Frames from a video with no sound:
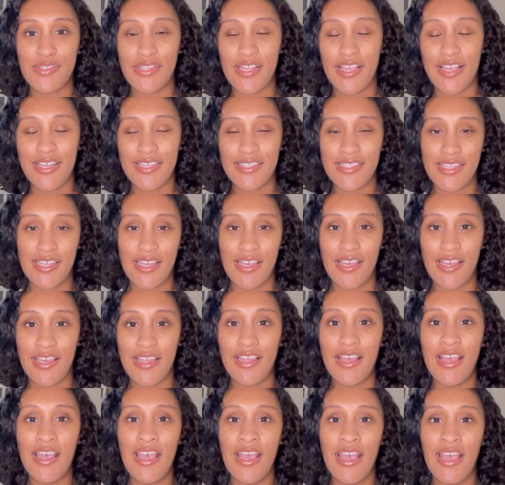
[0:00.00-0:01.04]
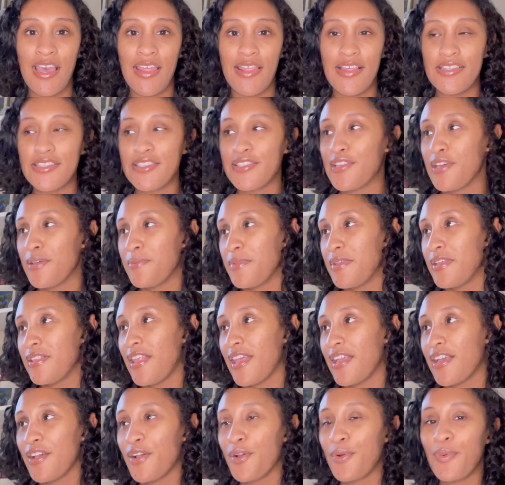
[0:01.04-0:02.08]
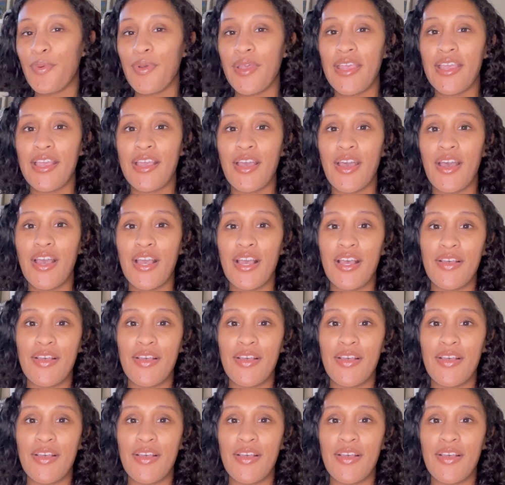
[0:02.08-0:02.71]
Like I said, this is going to be like a quick